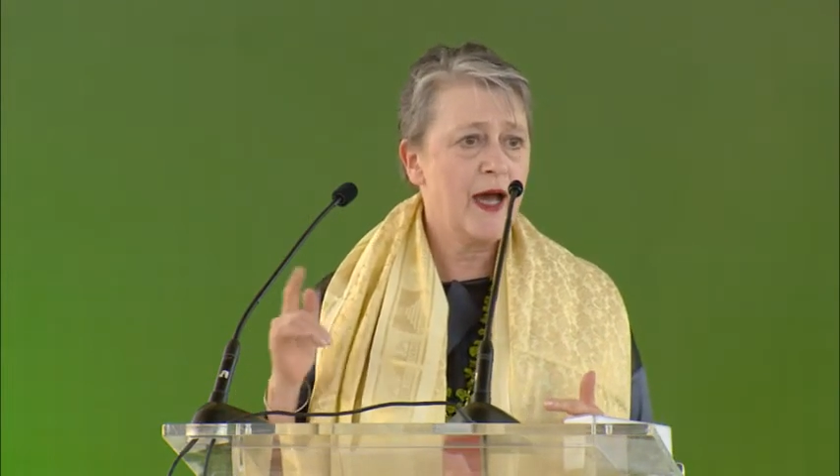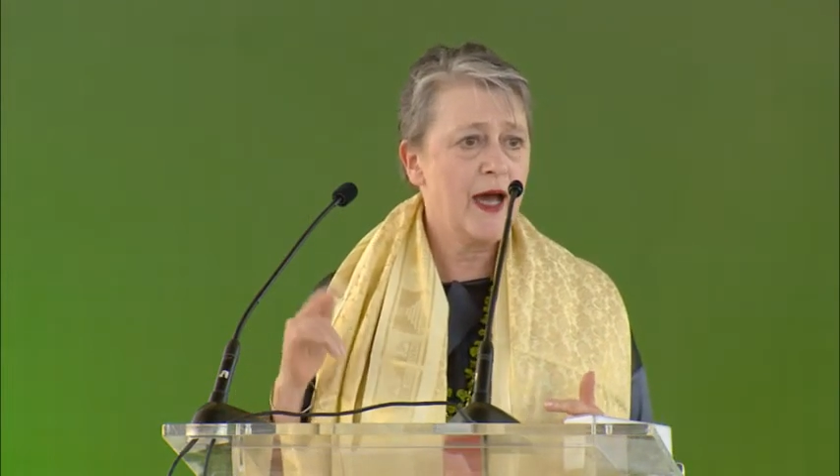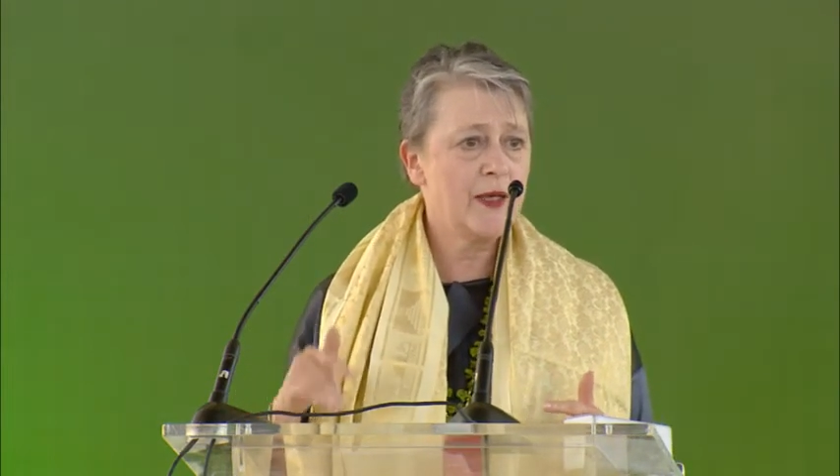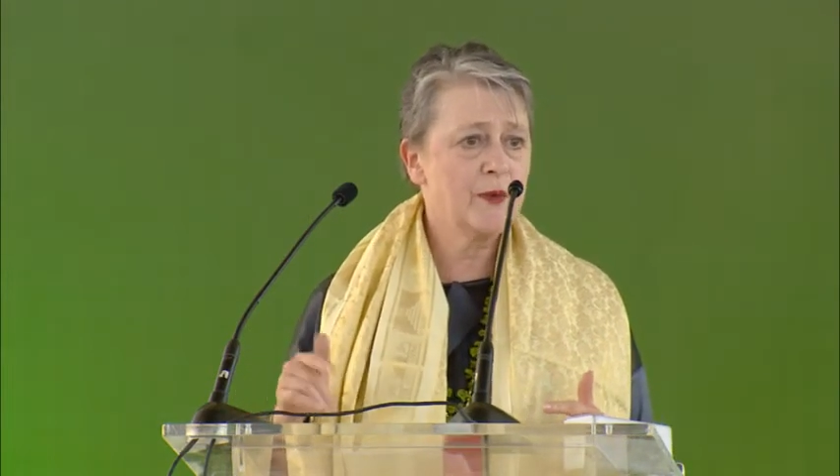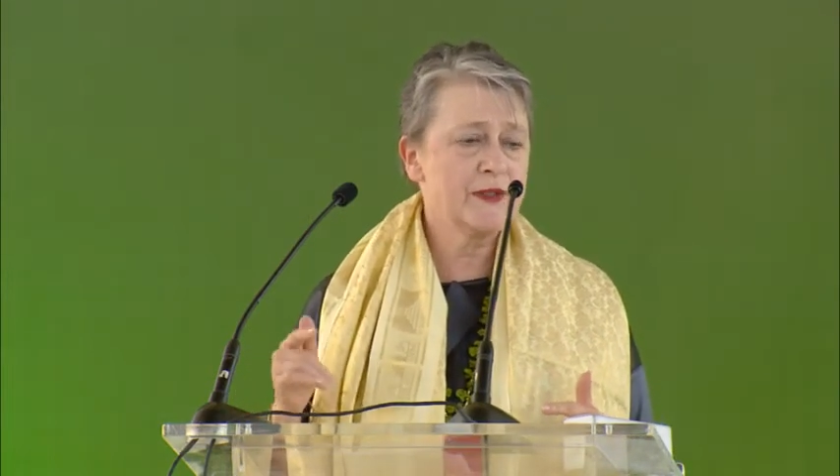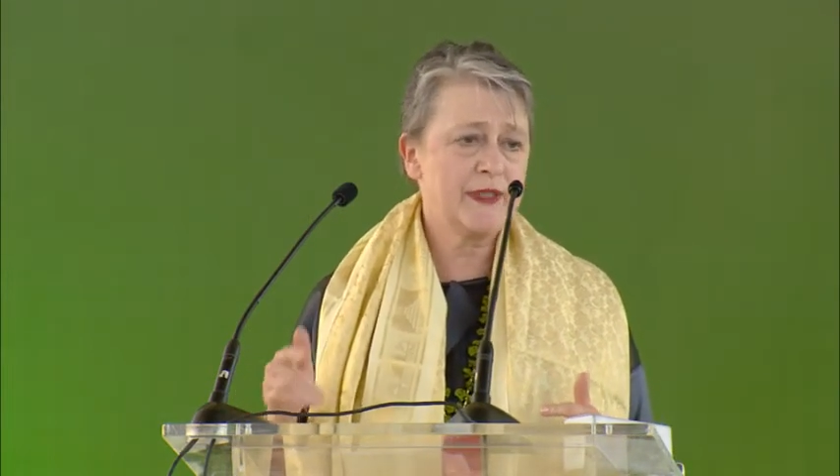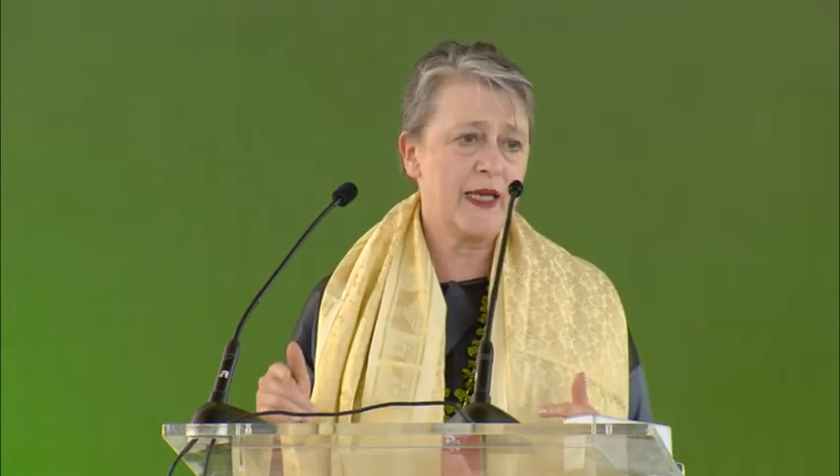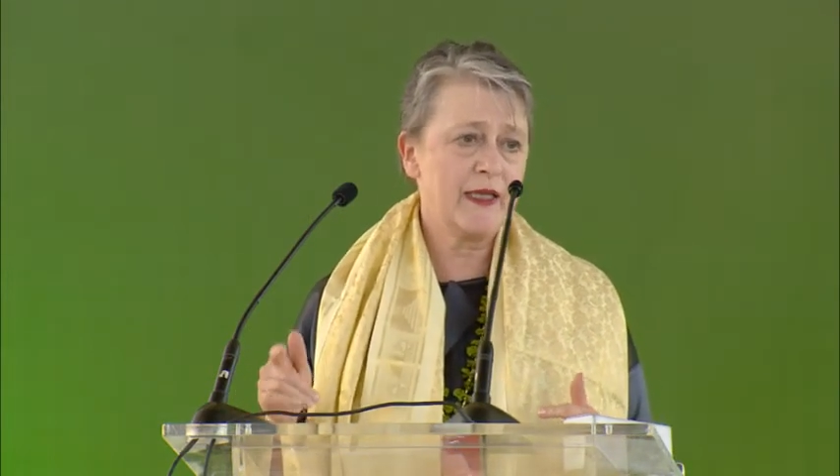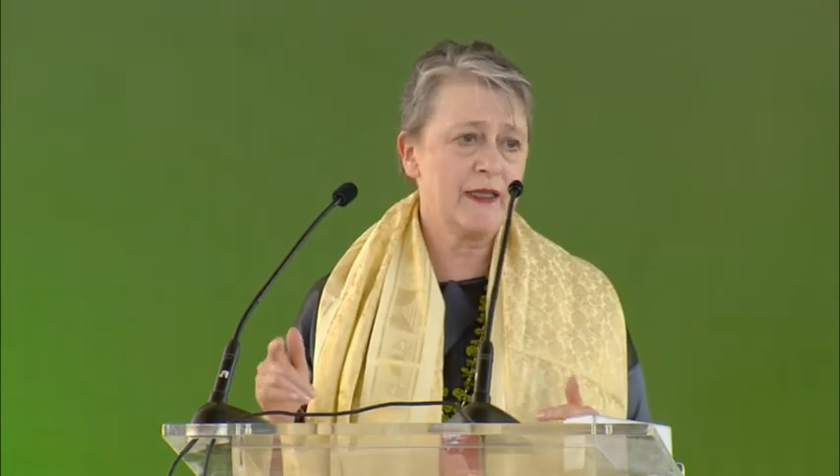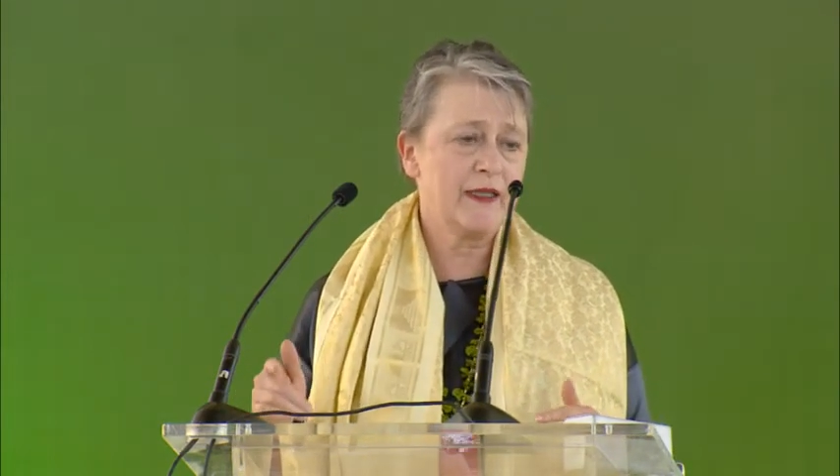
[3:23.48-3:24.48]
I will
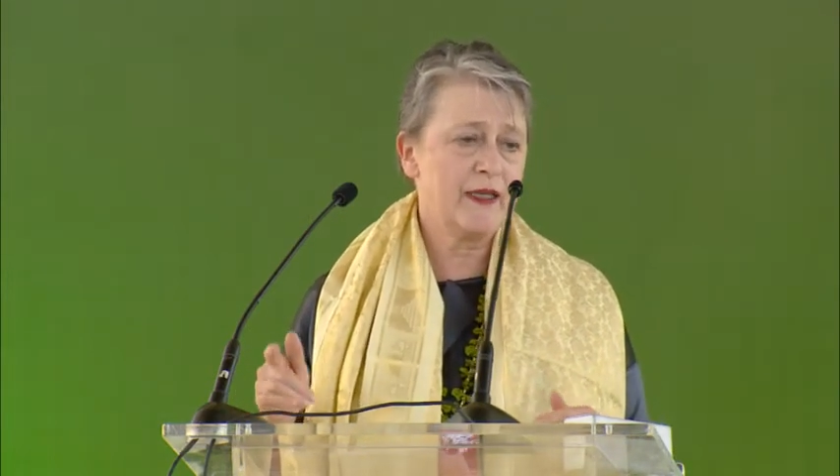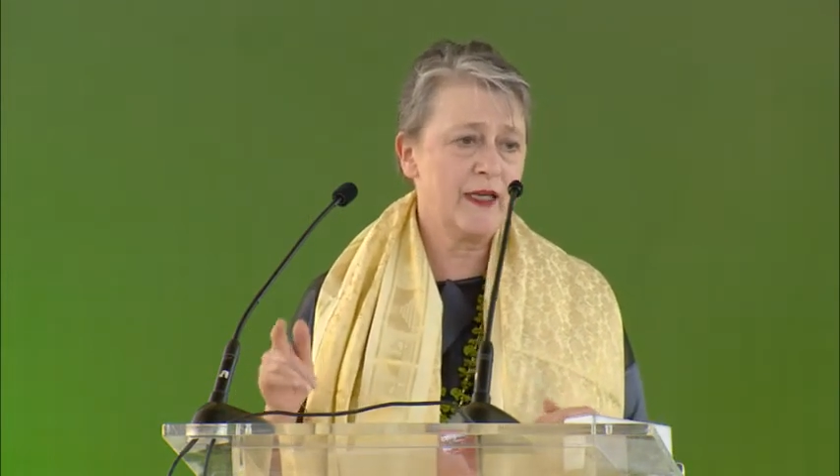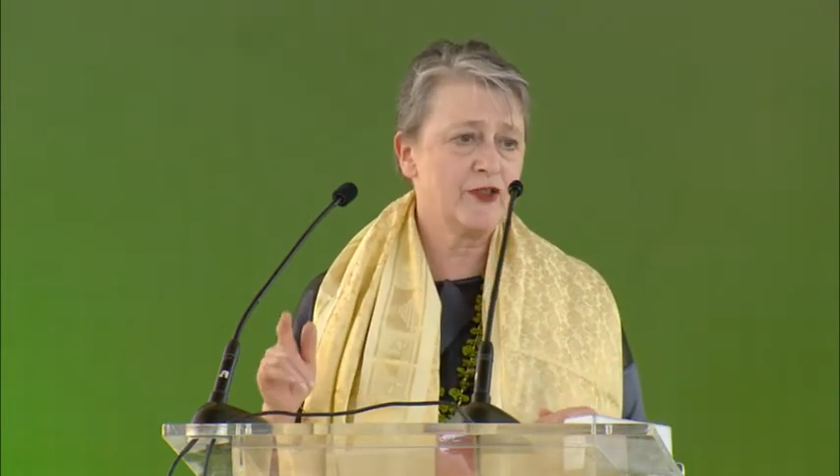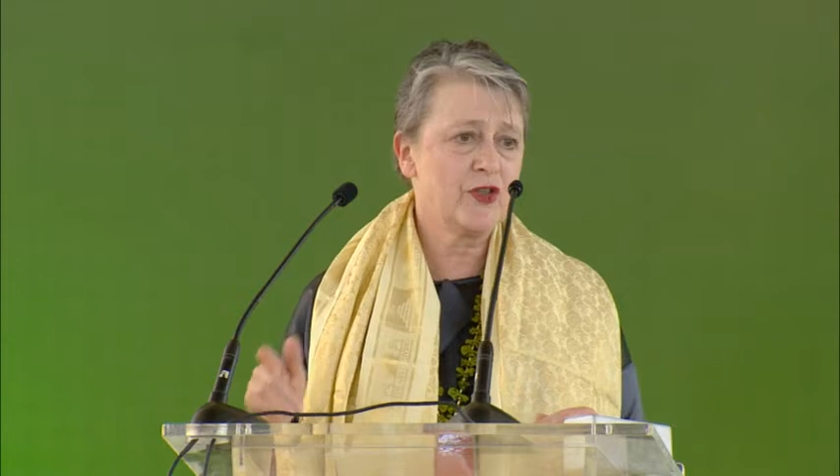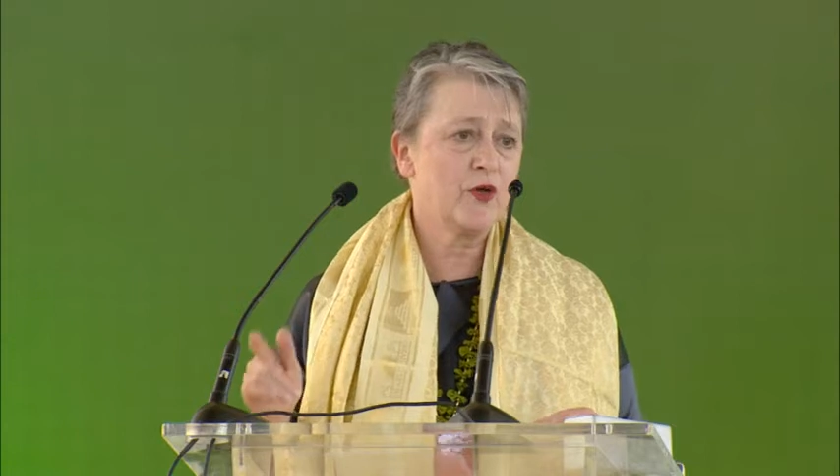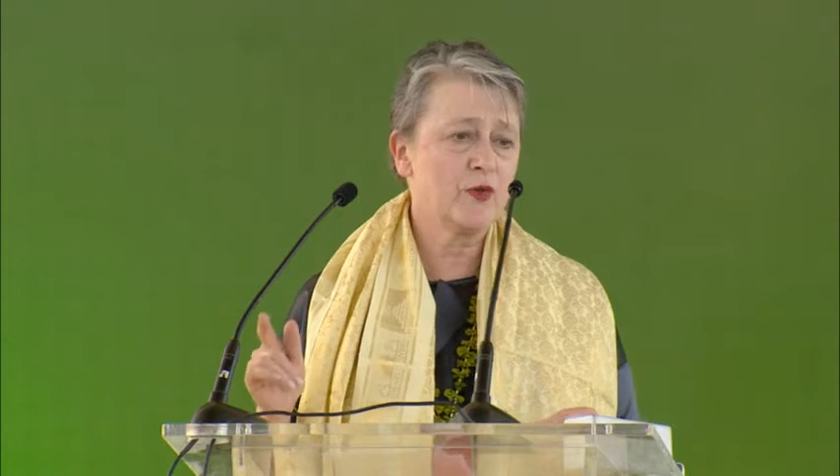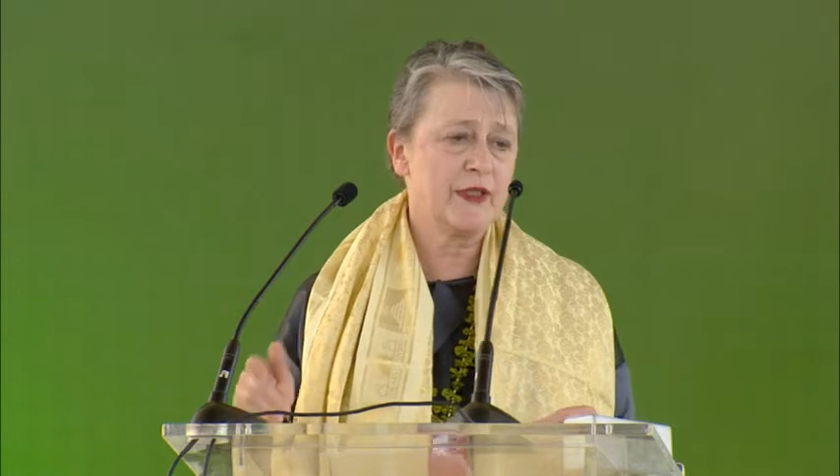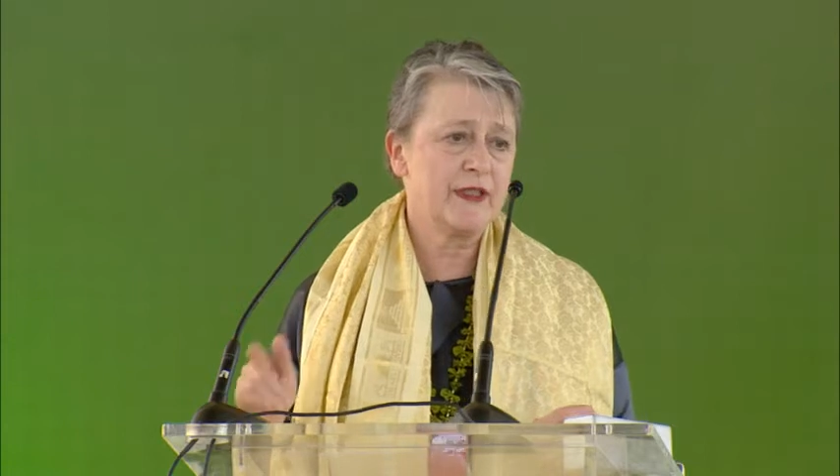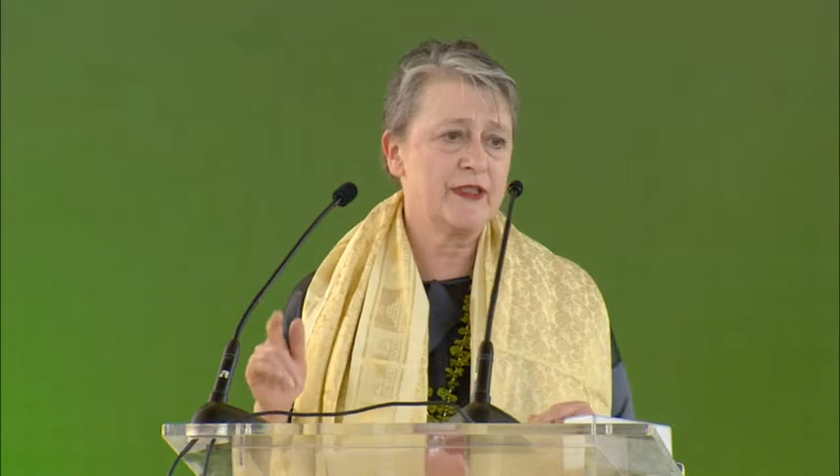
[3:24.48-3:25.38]
take a totally